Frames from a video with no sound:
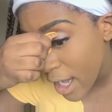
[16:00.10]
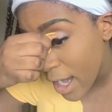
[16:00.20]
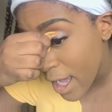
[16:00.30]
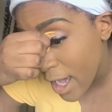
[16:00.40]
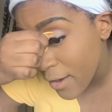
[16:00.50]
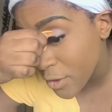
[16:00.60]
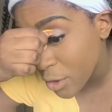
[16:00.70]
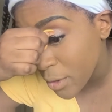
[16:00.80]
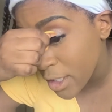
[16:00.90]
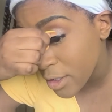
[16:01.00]
I have
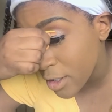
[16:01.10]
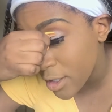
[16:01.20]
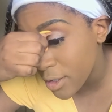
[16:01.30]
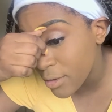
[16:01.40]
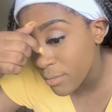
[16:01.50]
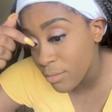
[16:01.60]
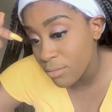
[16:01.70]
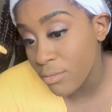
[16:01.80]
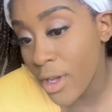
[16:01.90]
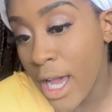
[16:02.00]
tweezers.
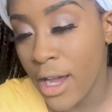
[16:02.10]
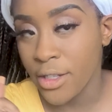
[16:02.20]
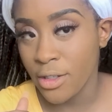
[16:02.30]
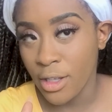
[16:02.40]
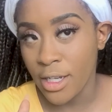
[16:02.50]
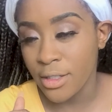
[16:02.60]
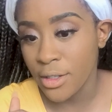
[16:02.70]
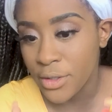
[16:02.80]
I also lost those